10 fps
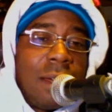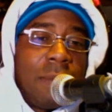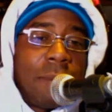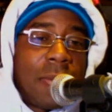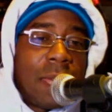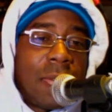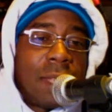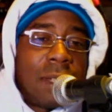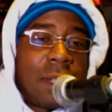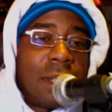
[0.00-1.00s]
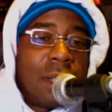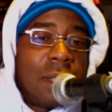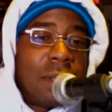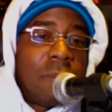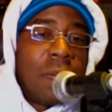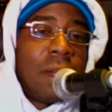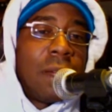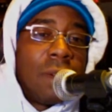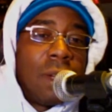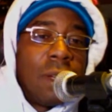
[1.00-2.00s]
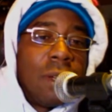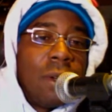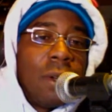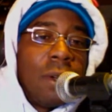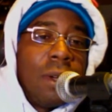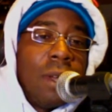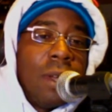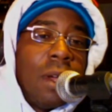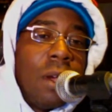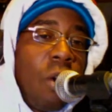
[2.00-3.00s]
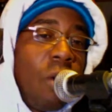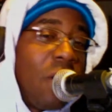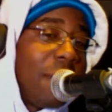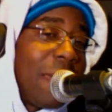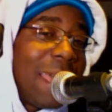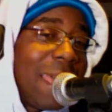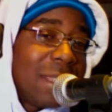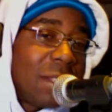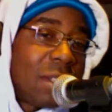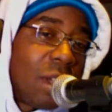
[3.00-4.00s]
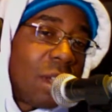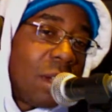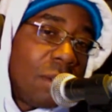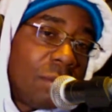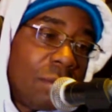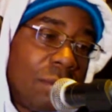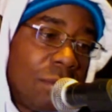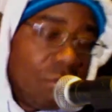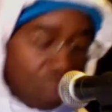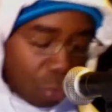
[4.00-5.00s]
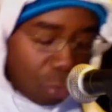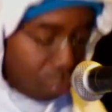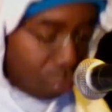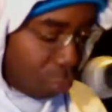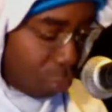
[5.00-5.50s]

Am I just paranoid, or am I stoned?